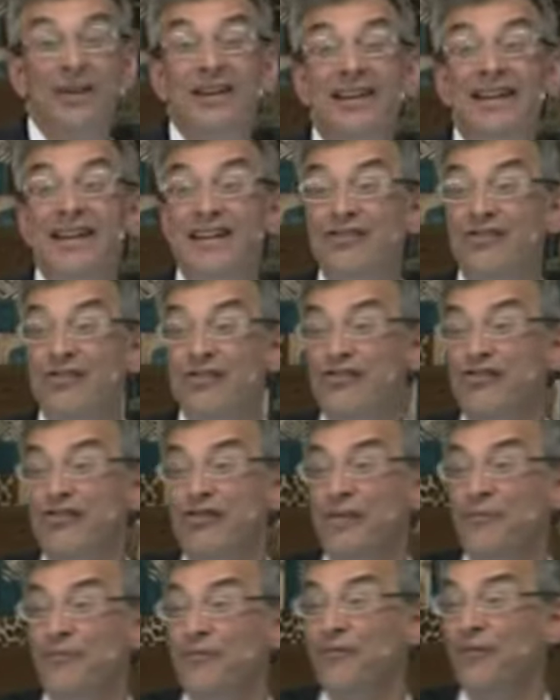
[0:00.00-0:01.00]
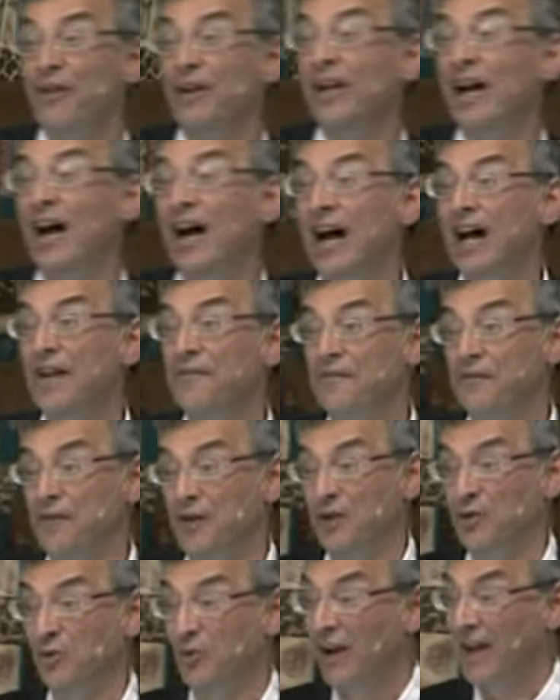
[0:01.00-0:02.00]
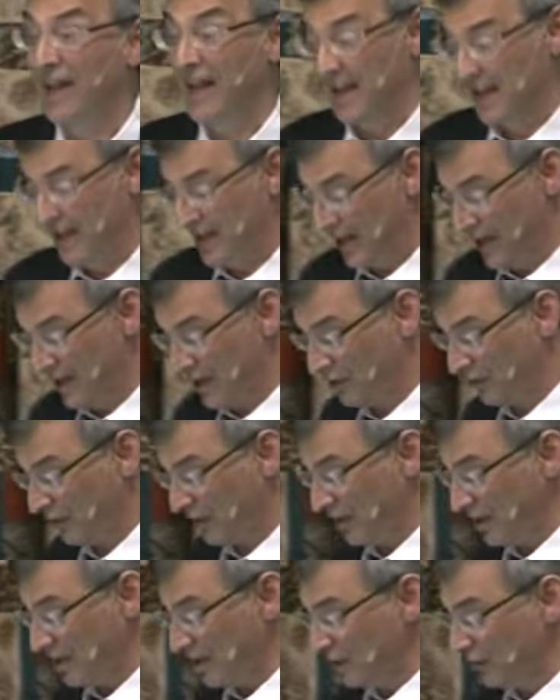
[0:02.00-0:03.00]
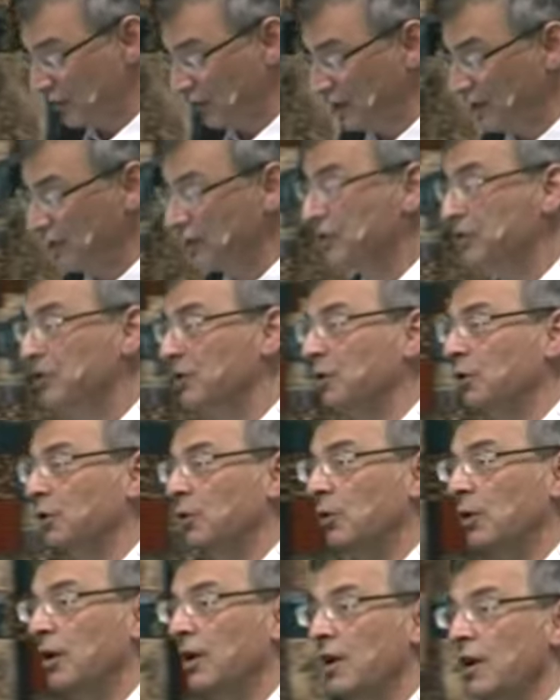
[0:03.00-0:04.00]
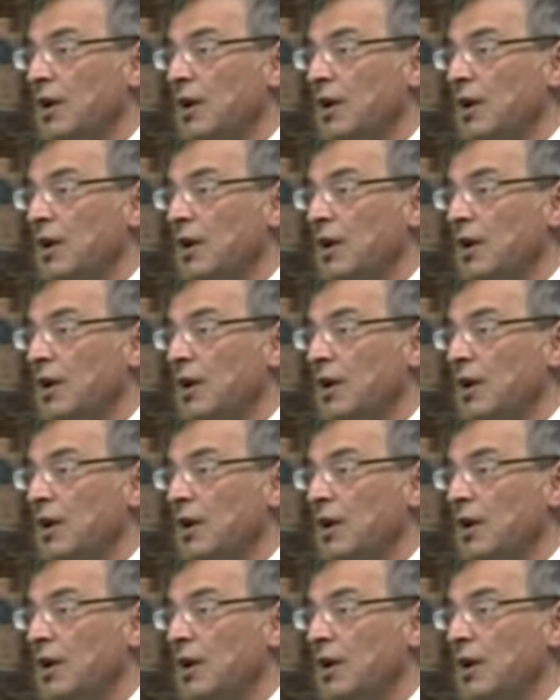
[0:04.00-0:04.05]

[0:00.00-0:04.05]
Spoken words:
relationship for God for granted, and it's easy to do.